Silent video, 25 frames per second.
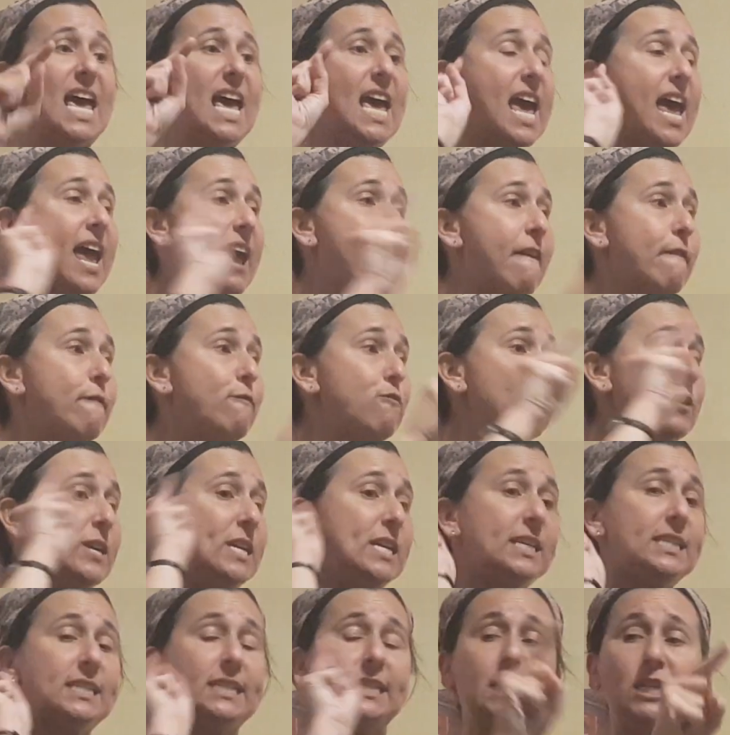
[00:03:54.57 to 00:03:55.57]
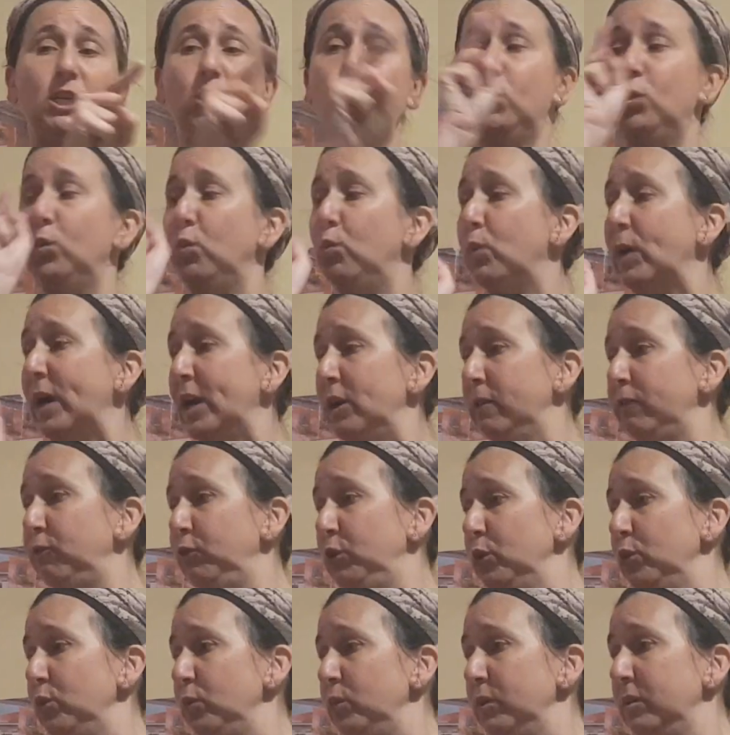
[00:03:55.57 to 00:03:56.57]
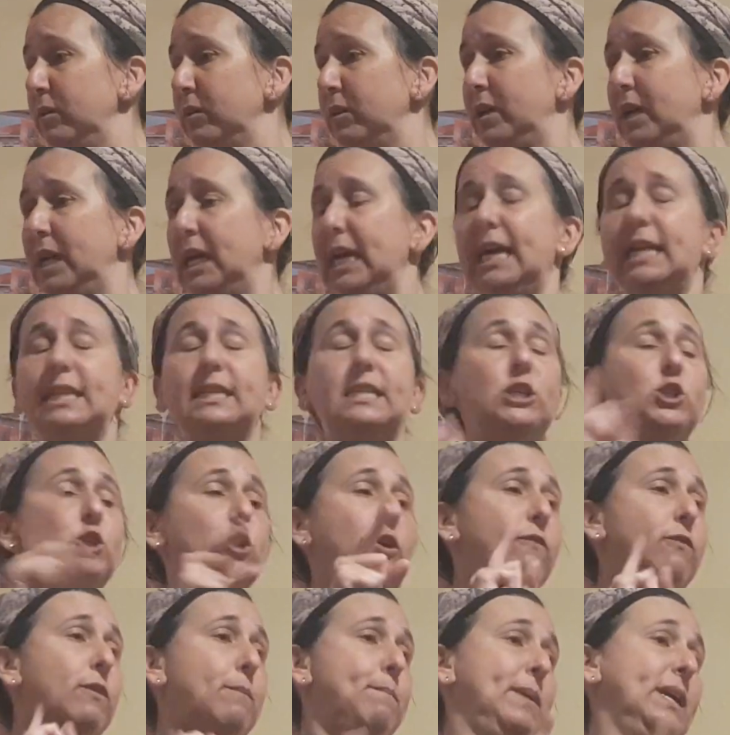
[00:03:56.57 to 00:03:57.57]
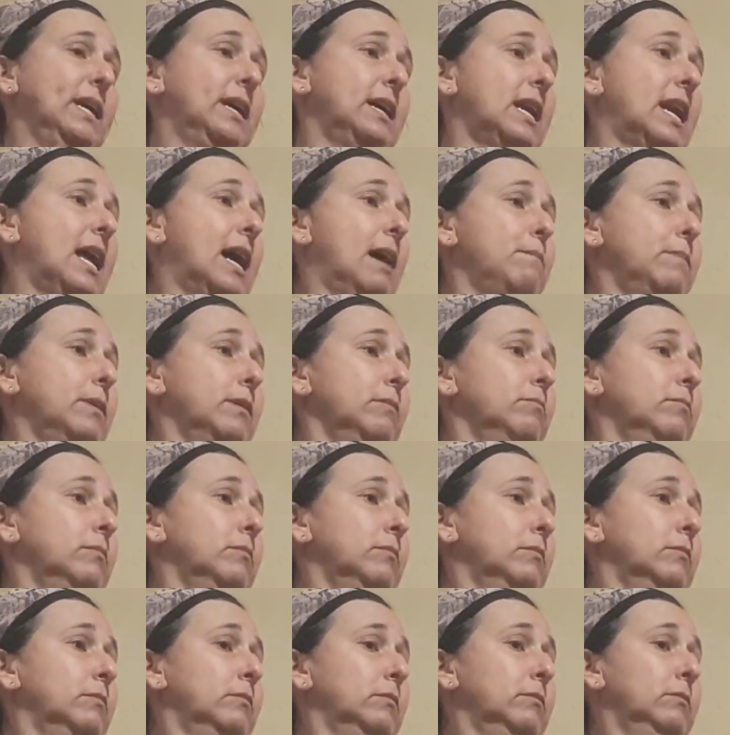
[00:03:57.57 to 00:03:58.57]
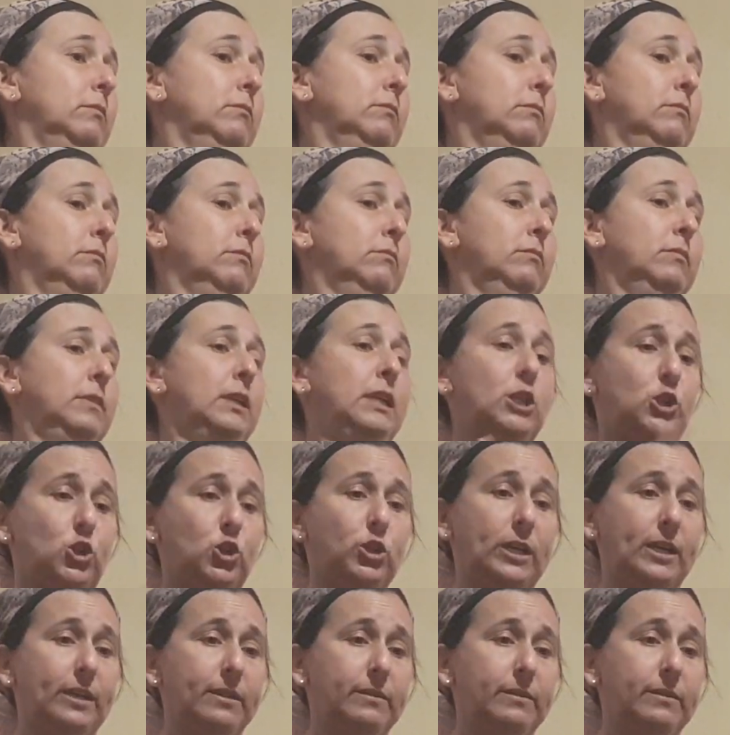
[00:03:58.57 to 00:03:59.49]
every single one of you deserve a big clap. Literally.